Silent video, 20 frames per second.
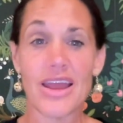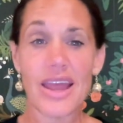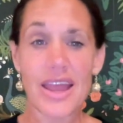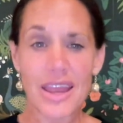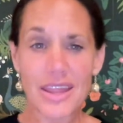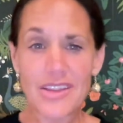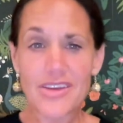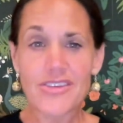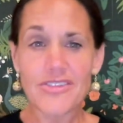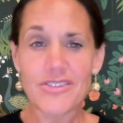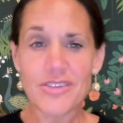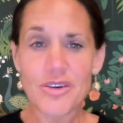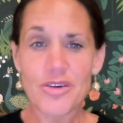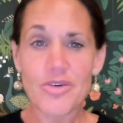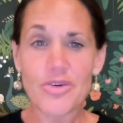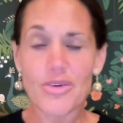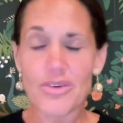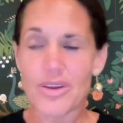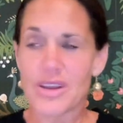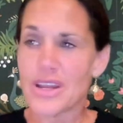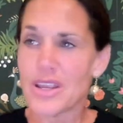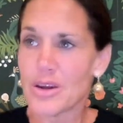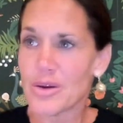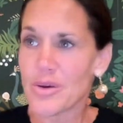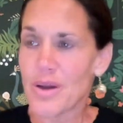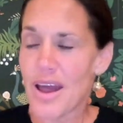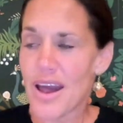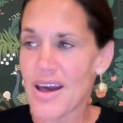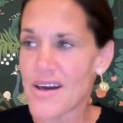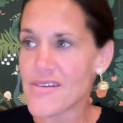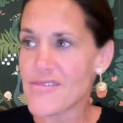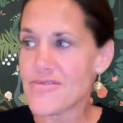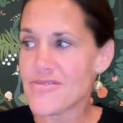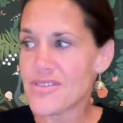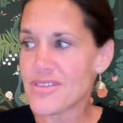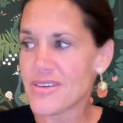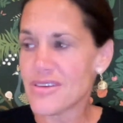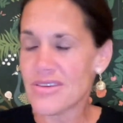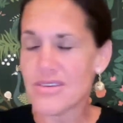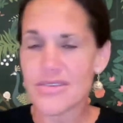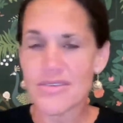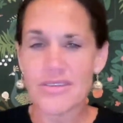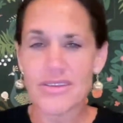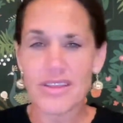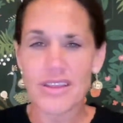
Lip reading: and also, you know, have the